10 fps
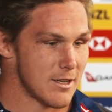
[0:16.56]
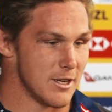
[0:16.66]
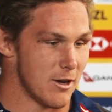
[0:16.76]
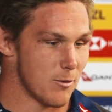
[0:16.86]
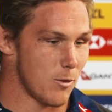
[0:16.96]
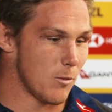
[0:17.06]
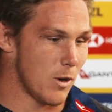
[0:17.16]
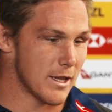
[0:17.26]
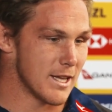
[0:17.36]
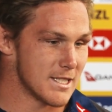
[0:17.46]

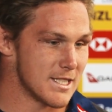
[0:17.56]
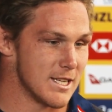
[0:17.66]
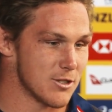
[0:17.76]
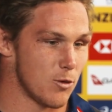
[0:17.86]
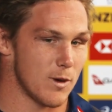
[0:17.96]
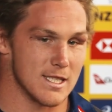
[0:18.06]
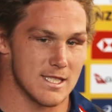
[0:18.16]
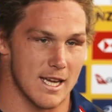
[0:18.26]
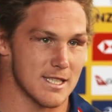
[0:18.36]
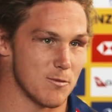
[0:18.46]
why these things always
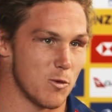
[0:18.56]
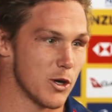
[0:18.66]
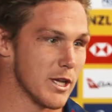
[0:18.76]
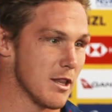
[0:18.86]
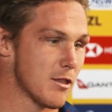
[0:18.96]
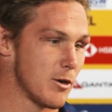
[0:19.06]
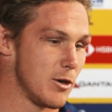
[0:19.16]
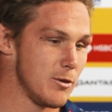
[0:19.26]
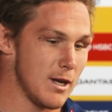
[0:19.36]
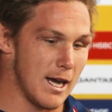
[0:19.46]
take some working
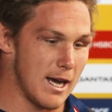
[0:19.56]
through,